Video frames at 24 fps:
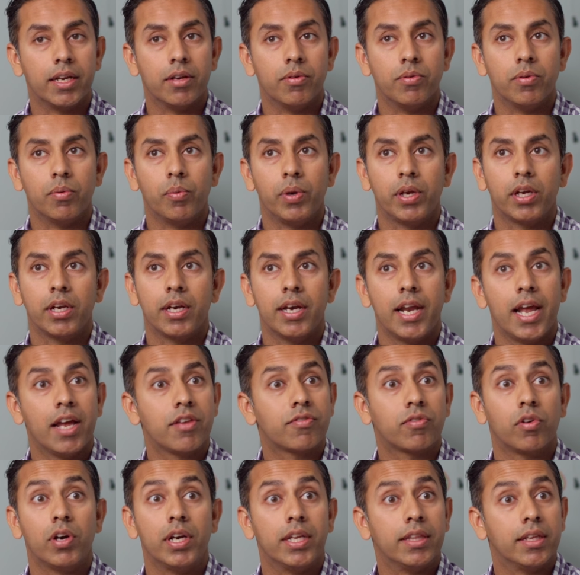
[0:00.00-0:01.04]
It, we couldn't
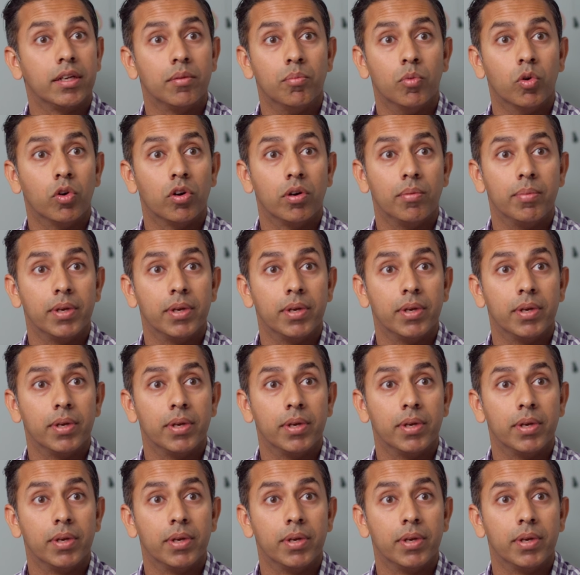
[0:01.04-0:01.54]
ask for anything more